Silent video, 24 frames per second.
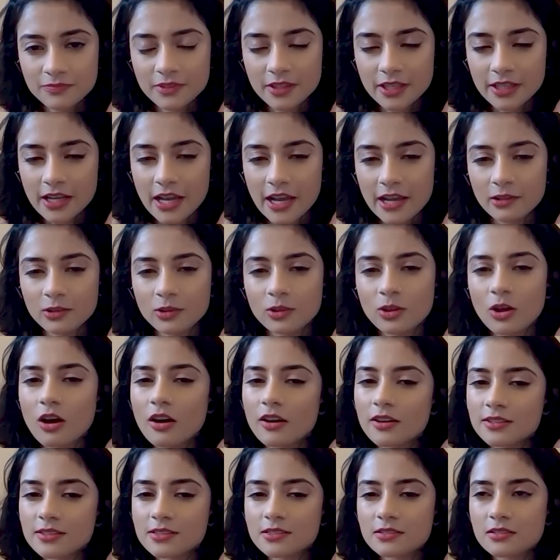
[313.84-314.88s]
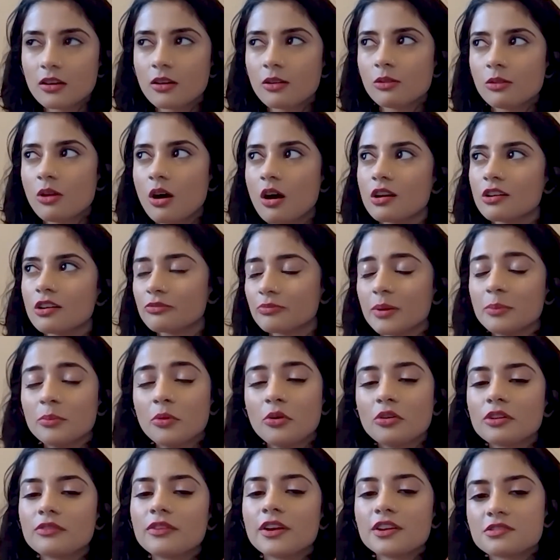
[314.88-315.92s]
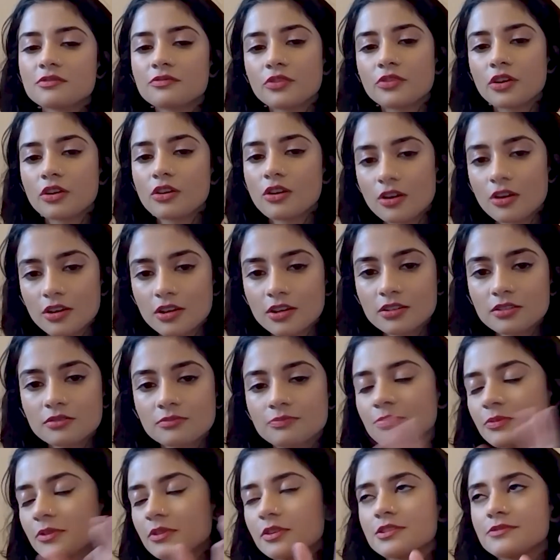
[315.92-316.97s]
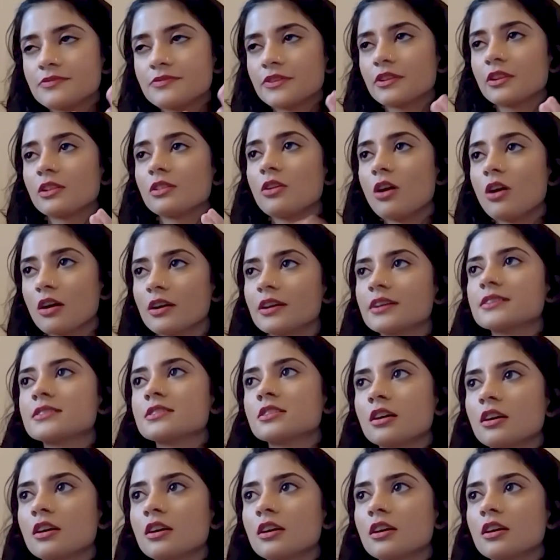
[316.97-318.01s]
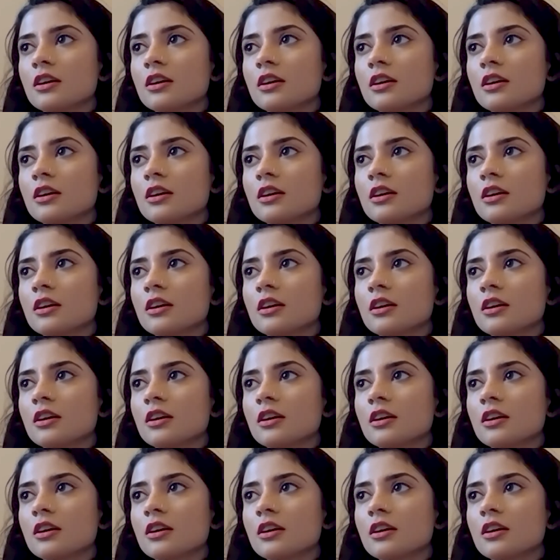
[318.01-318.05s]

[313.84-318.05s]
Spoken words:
Like, I lost a lot of my motivation for art because for the longest